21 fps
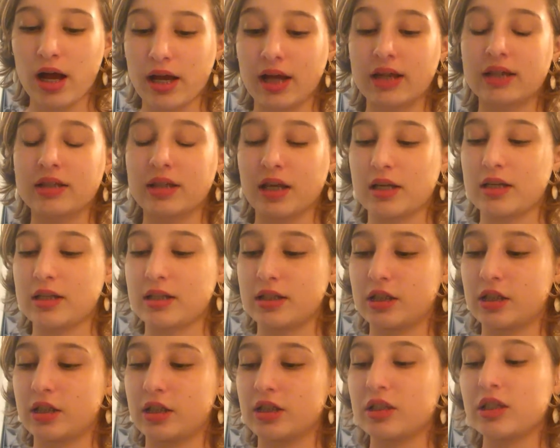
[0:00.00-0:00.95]
I got a ton of
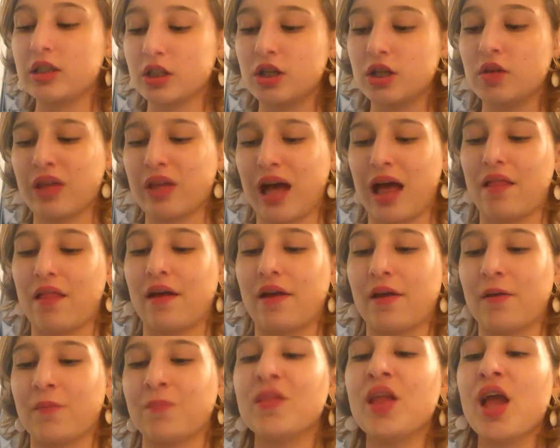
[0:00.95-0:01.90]
concealers. Let's start with
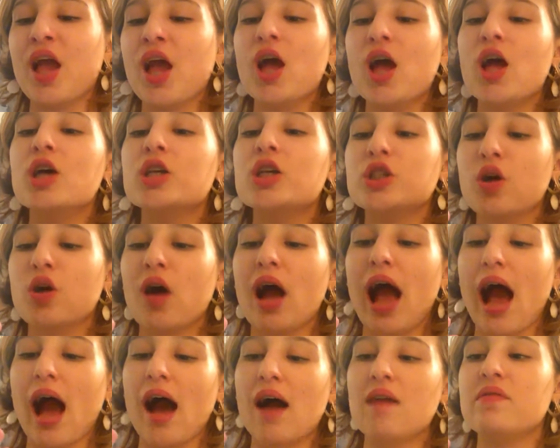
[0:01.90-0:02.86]
eyeliner. So,
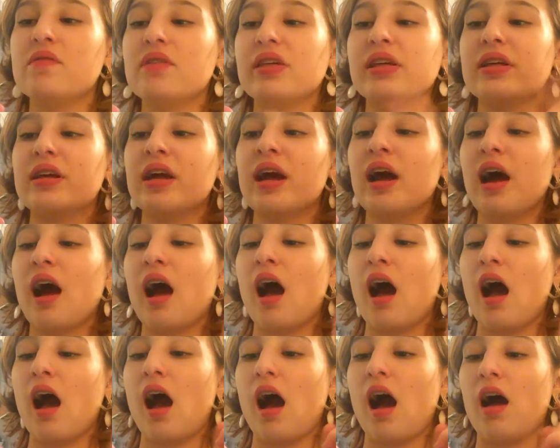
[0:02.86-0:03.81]
I have the uh,
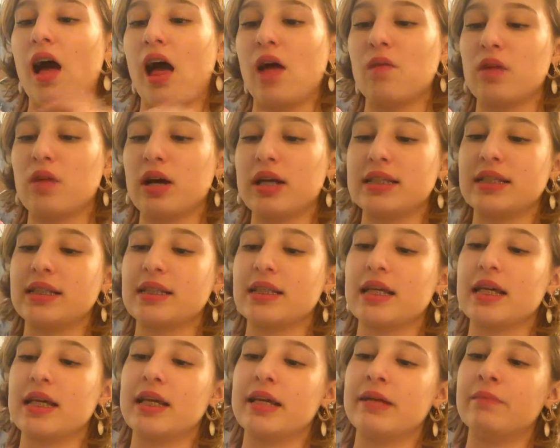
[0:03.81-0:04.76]

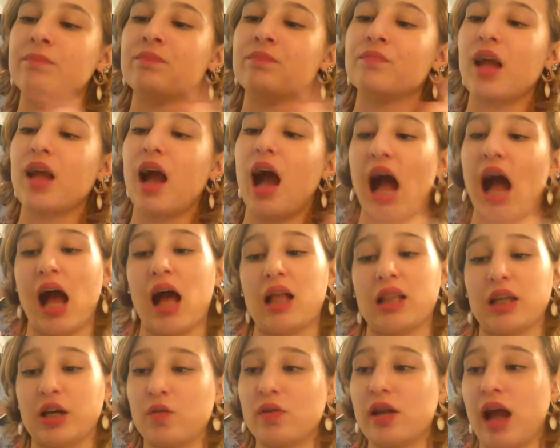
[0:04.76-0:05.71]
NYC
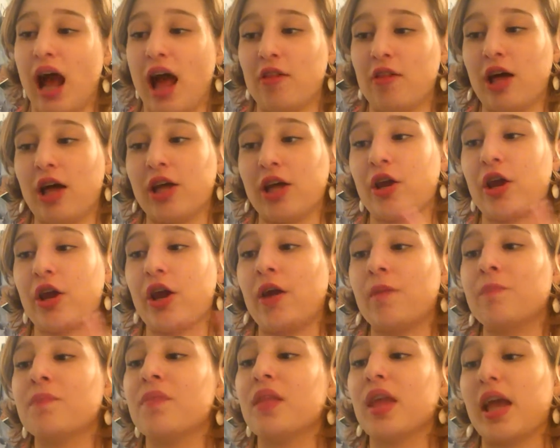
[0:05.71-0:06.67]
liquid
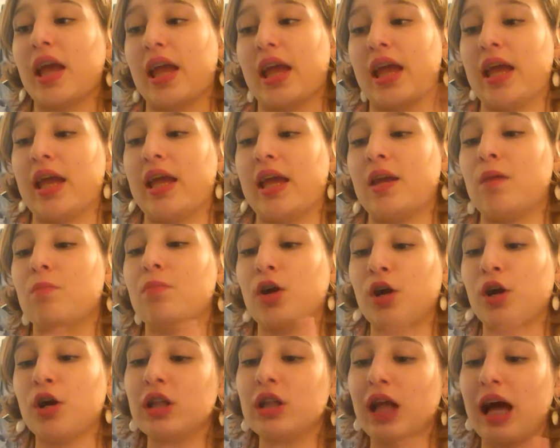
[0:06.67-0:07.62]
eyeliner in
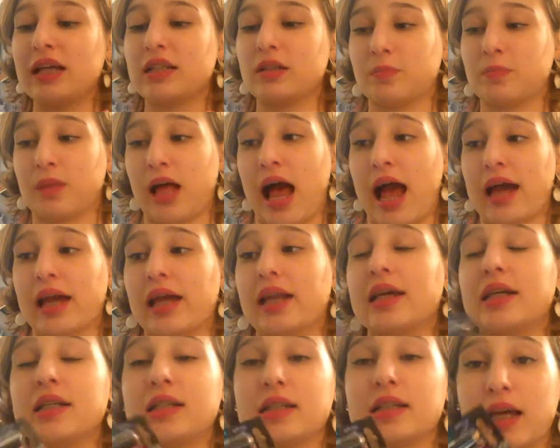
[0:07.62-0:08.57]
Pearlized Black.
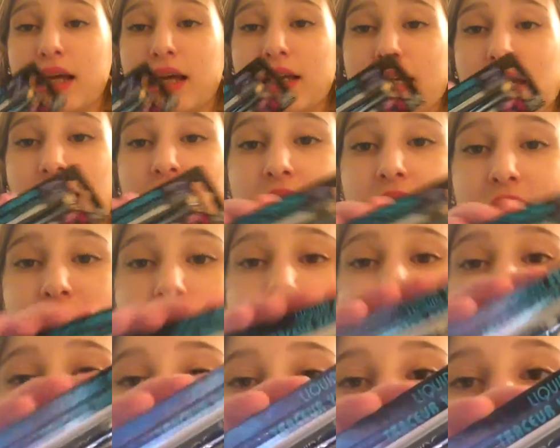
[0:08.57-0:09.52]
And I decided to get it in
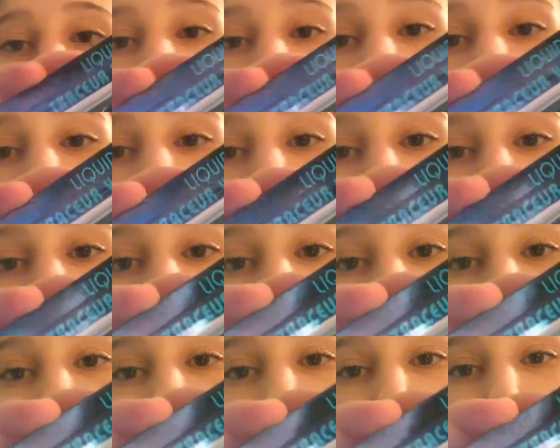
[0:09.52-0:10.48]
Extreme Black because I
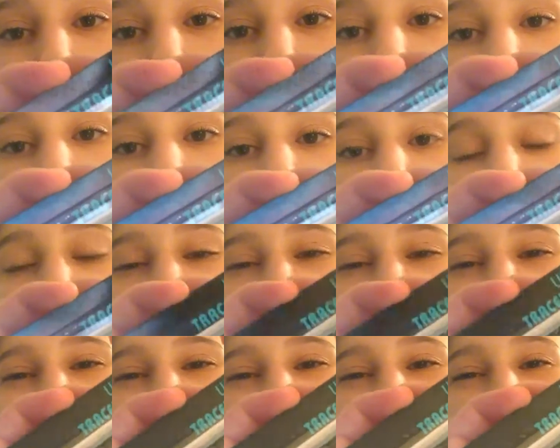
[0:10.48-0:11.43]
love it so much. It's
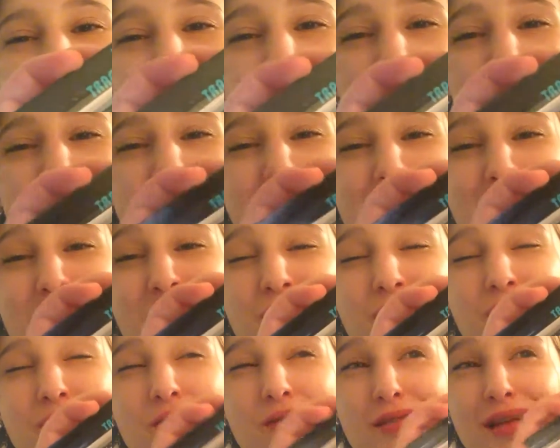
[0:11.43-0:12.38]
like 280
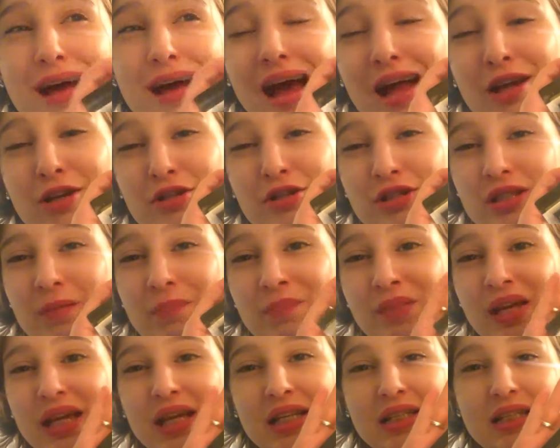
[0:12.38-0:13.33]
nine or
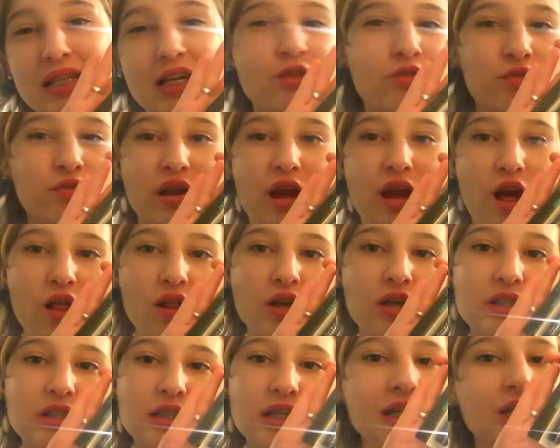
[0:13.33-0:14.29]
something. It's like
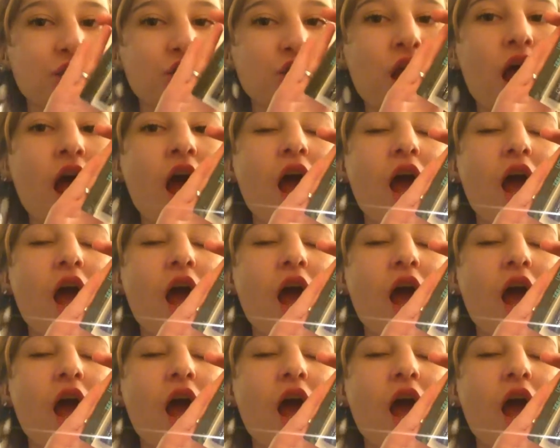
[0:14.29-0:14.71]
$3-ish.